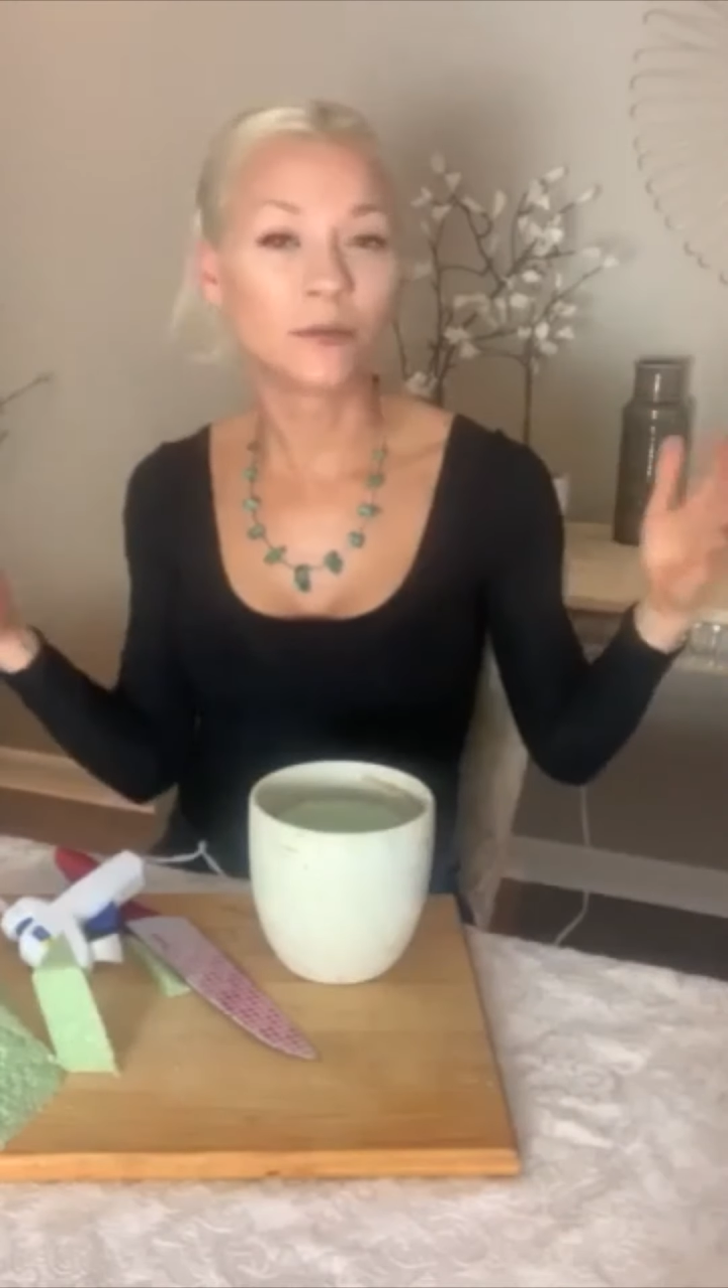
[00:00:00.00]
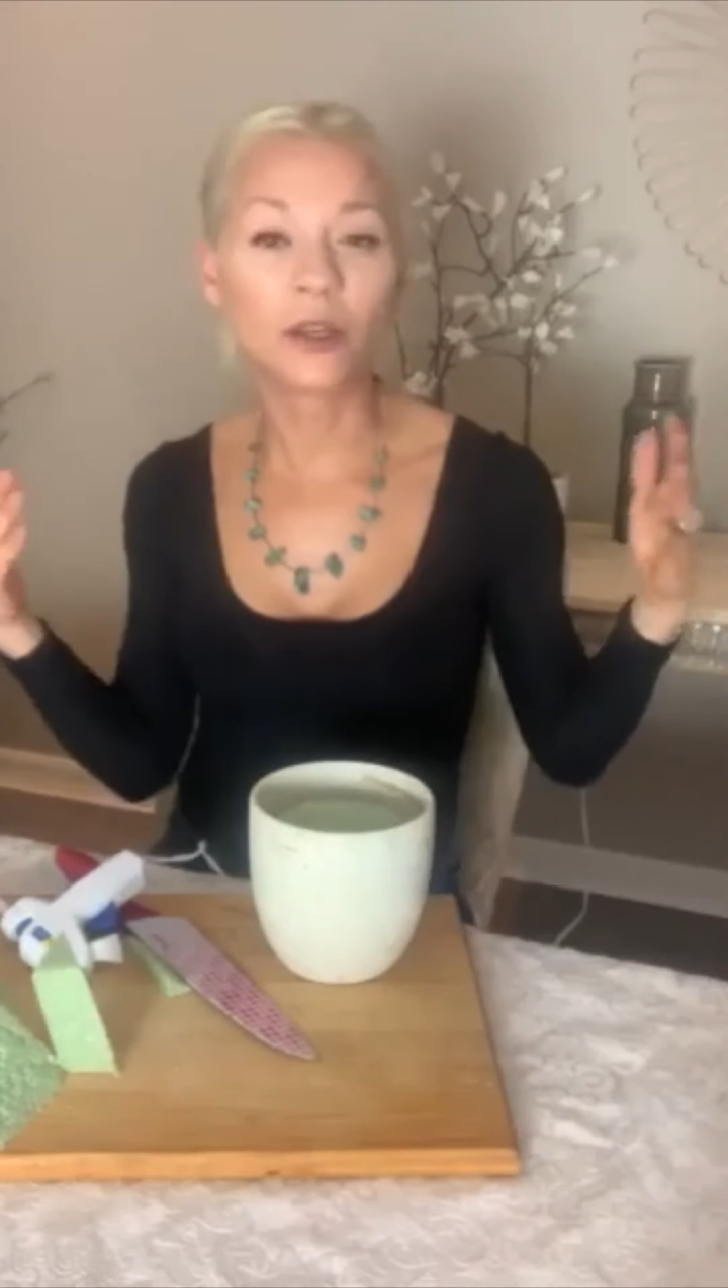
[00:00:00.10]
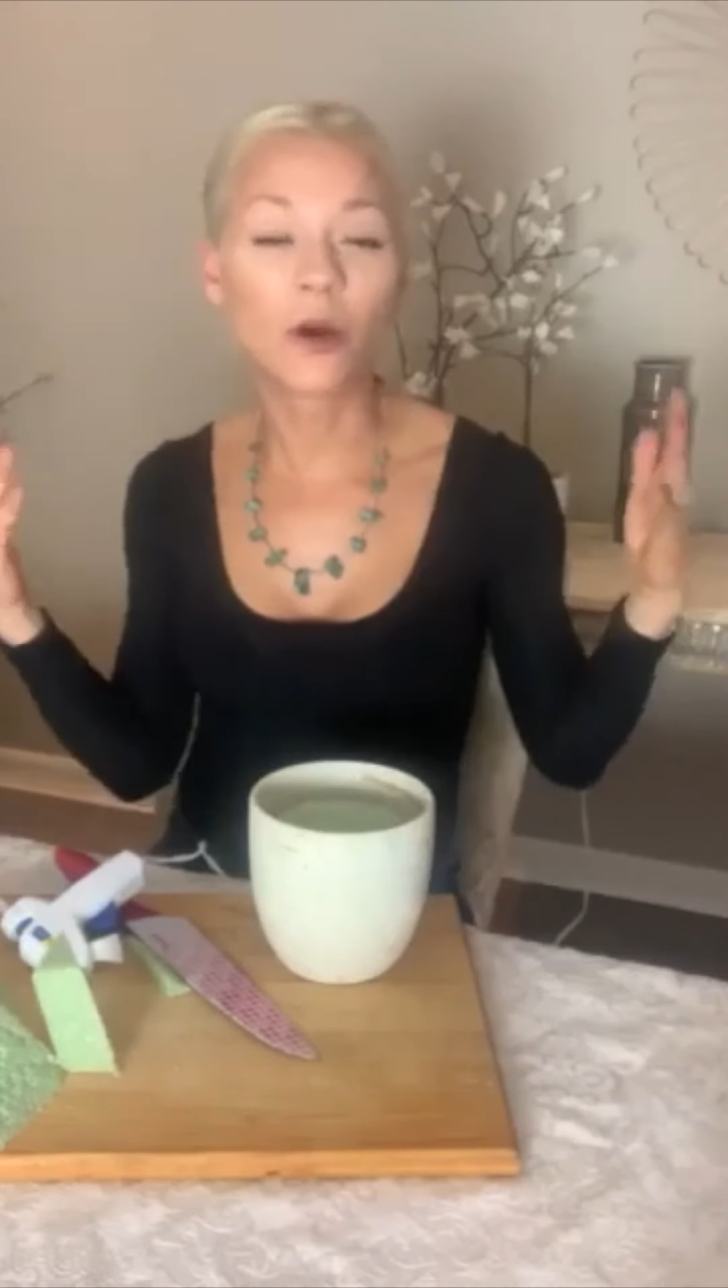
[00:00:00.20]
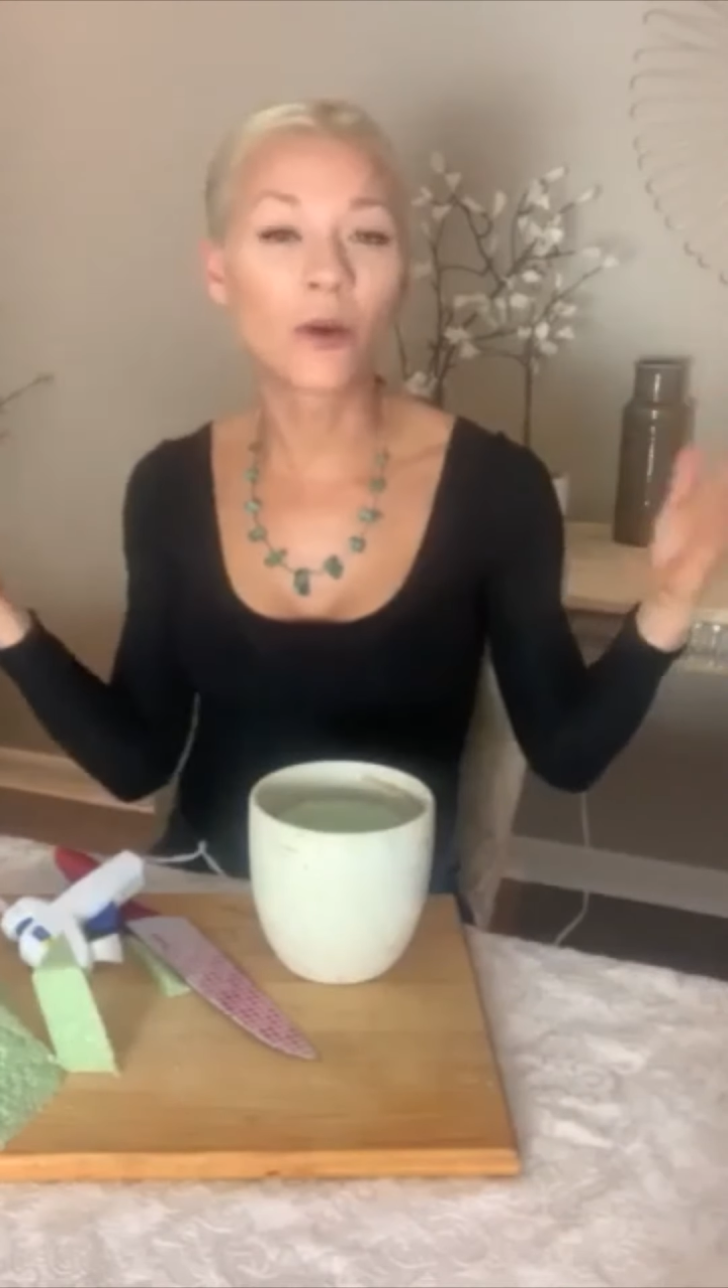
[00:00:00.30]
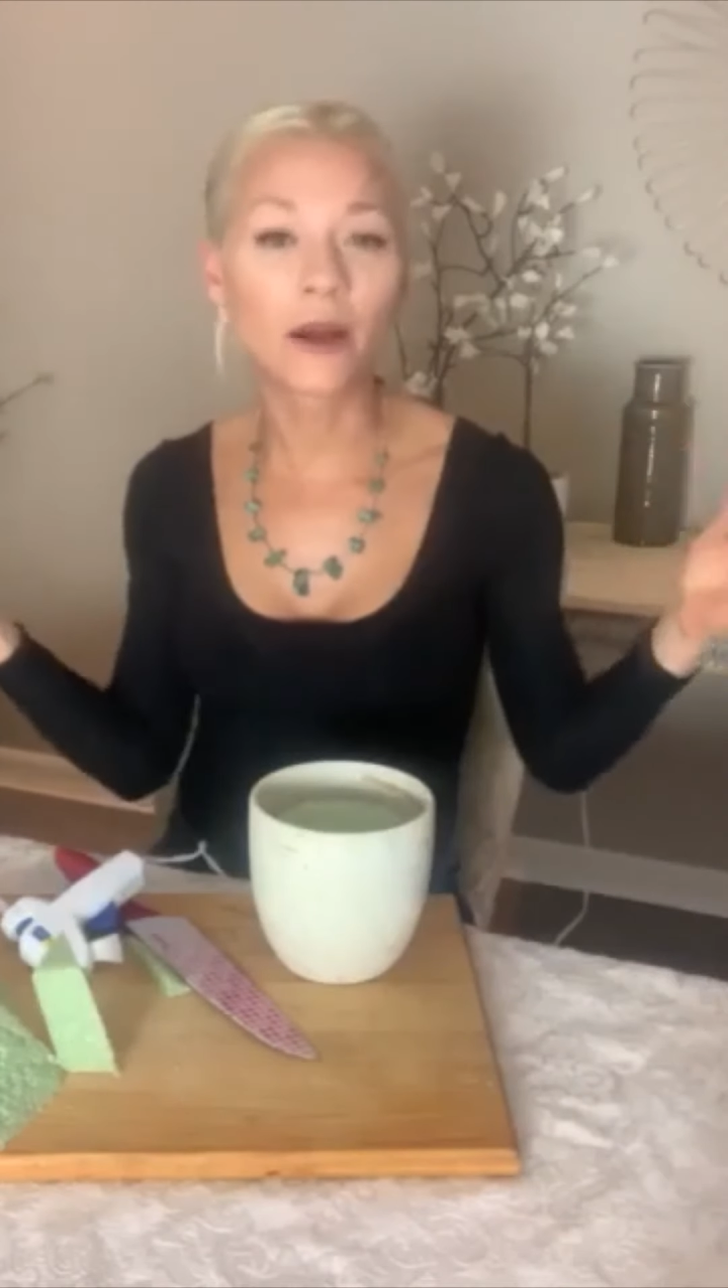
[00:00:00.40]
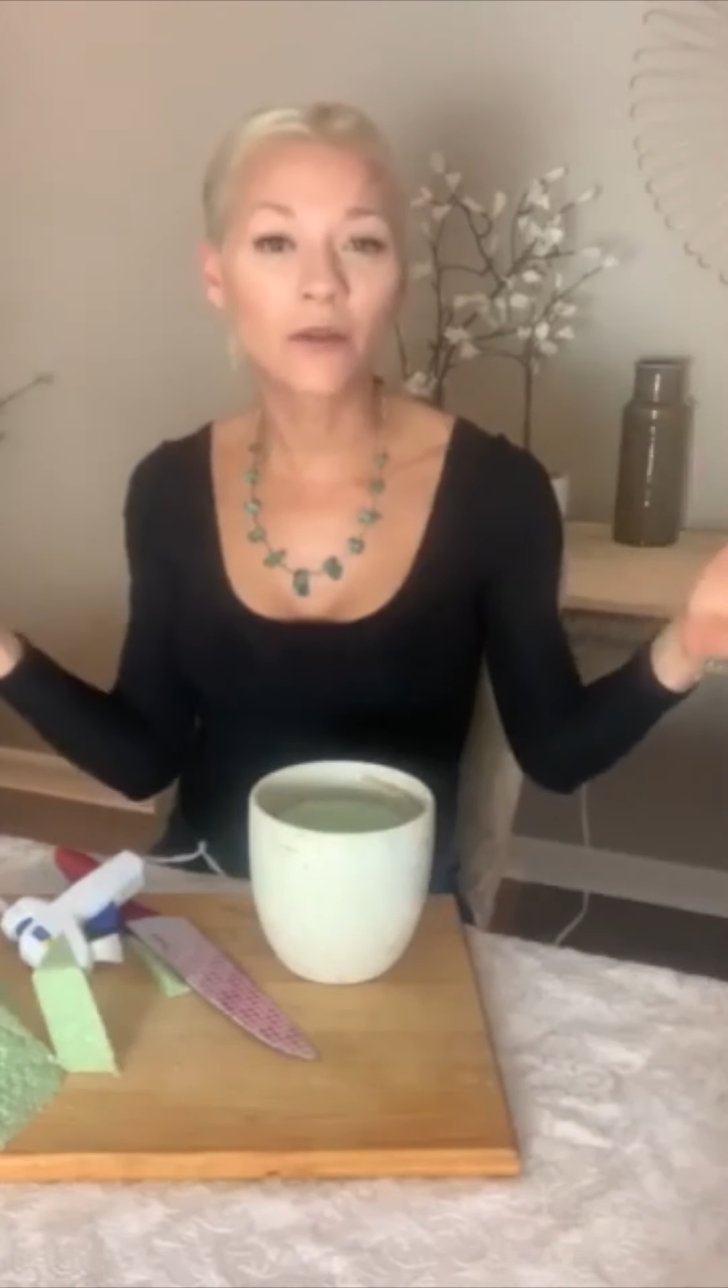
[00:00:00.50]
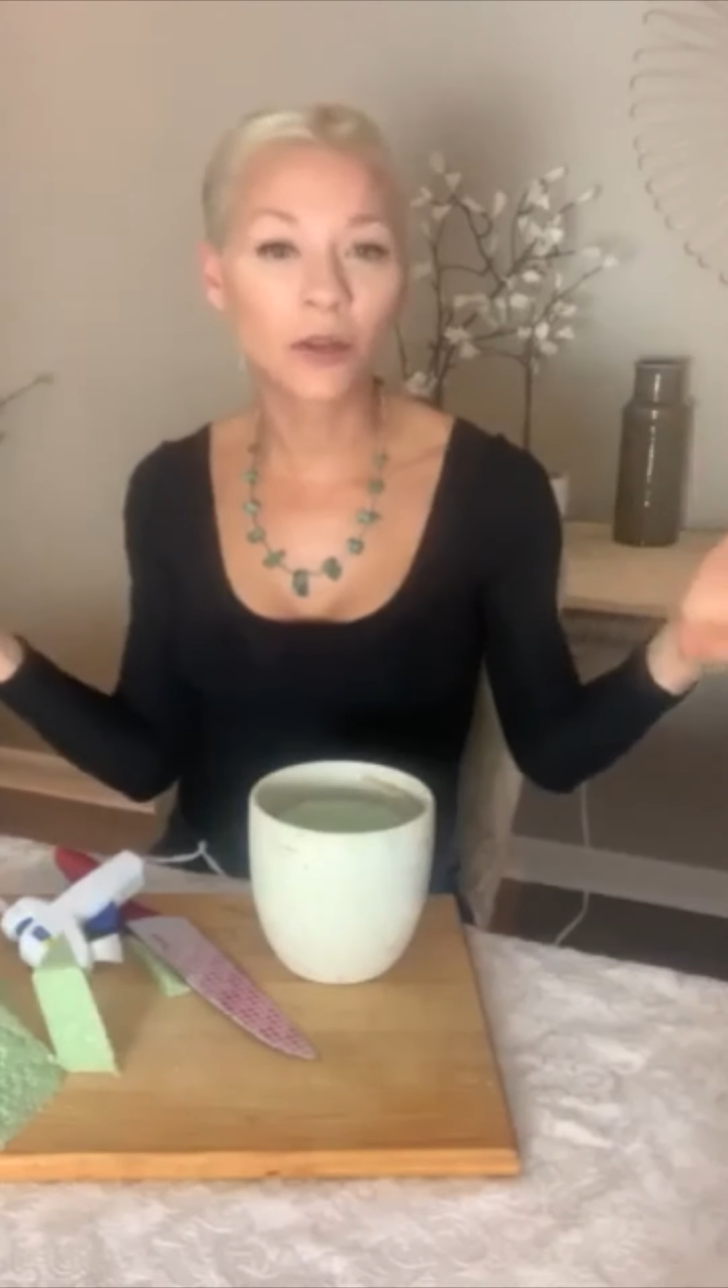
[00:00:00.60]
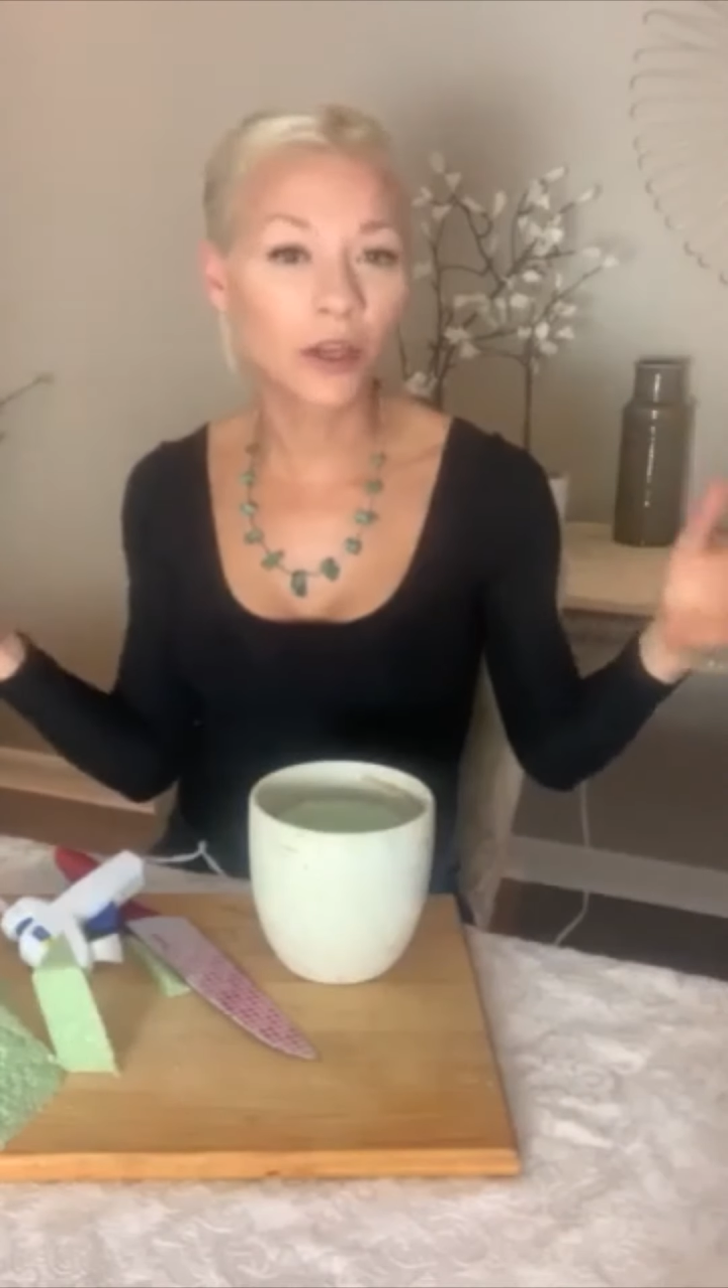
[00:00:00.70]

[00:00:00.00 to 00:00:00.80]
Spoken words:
whatever